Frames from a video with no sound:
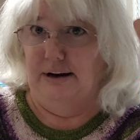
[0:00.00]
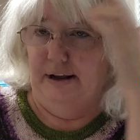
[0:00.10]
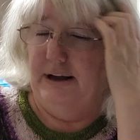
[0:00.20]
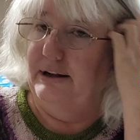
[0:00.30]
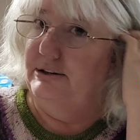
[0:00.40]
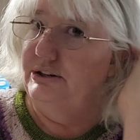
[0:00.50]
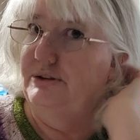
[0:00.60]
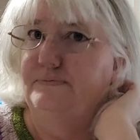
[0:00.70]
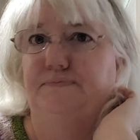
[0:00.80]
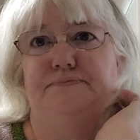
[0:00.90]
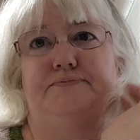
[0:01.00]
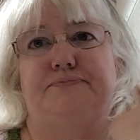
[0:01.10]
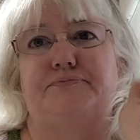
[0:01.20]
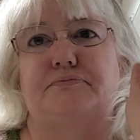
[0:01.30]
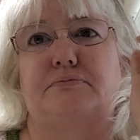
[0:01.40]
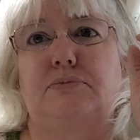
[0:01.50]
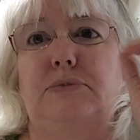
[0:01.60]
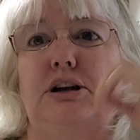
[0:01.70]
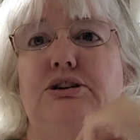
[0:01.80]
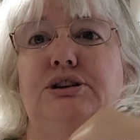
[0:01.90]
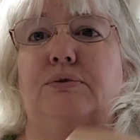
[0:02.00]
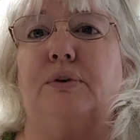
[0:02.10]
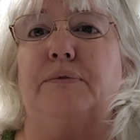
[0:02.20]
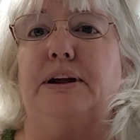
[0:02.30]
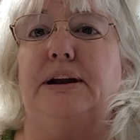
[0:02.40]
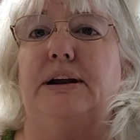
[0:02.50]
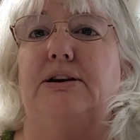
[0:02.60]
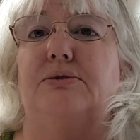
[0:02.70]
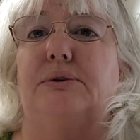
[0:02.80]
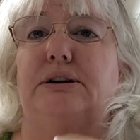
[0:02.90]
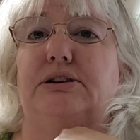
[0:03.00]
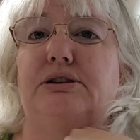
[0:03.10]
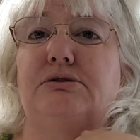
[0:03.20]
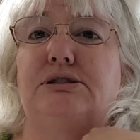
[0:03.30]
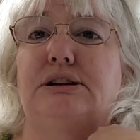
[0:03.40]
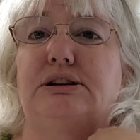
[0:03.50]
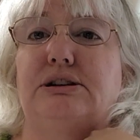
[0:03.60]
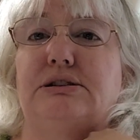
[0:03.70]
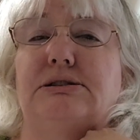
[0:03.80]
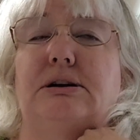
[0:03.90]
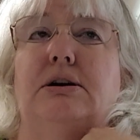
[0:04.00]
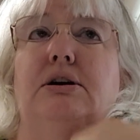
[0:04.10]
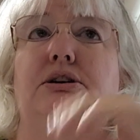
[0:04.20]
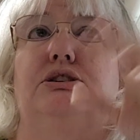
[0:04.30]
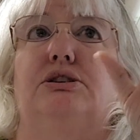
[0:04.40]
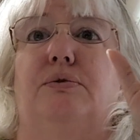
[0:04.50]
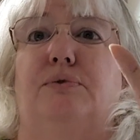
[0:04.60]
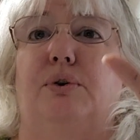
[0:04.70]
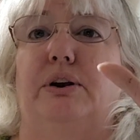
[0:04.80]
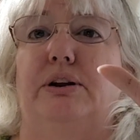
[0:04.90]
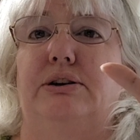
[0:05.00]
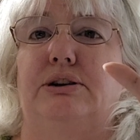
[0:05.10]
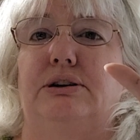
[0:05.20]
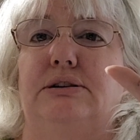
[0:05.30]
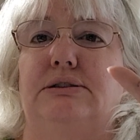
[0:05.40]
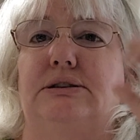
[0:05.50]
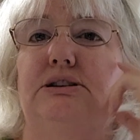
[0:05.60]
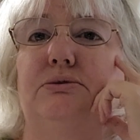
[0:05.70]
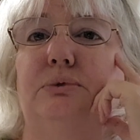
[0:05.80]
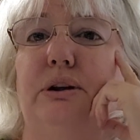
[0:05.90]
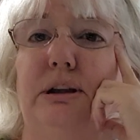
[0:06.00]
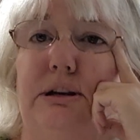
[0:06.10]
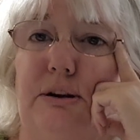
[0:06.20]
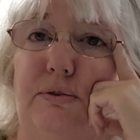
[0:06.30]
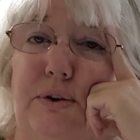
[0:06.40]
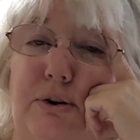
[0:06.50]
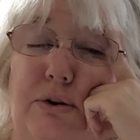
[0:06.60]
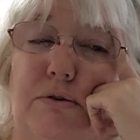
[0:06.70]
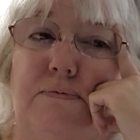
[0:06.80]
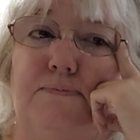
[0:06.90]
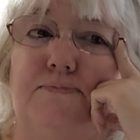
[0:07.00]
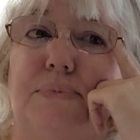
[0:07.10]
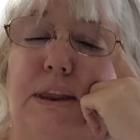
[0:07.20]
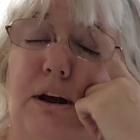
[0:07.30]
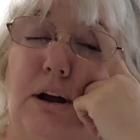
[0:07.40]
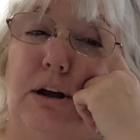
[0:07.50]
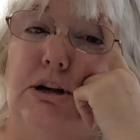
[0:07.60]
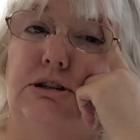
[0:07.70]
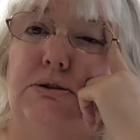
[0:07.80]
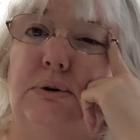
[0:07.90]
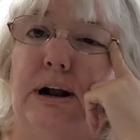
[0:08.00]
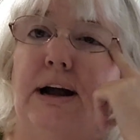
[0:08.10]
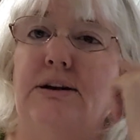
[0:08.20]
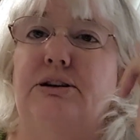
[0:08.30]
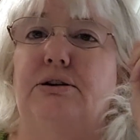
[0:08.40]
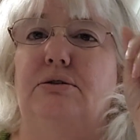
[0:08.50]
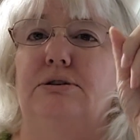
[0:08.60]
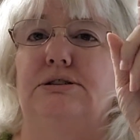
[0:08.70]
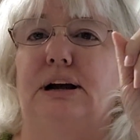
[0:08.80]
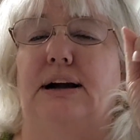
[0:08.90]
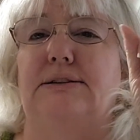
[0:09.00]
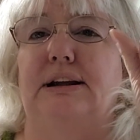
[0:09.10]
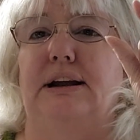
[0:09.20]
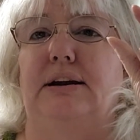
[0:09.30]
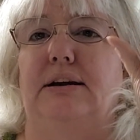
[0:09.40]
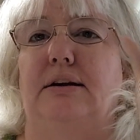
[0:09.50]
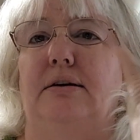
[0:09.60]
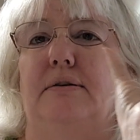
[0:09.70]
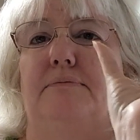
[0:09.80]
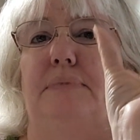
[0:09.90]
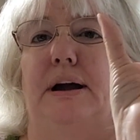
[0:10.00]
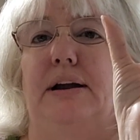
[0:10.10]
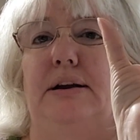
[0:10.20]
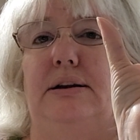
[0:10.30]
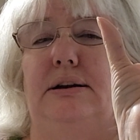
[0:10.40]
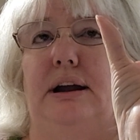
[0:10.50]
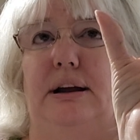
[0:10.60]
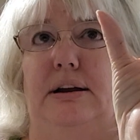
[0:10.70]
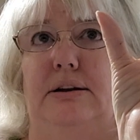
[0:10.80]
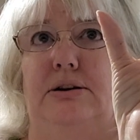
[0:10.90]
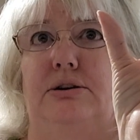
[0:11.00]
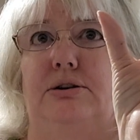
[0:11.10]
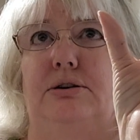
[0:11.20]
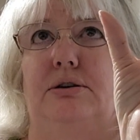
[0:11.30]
edge. So for me to get 22 stitches to 4 inches is really difficult. So what I do is I take my gauge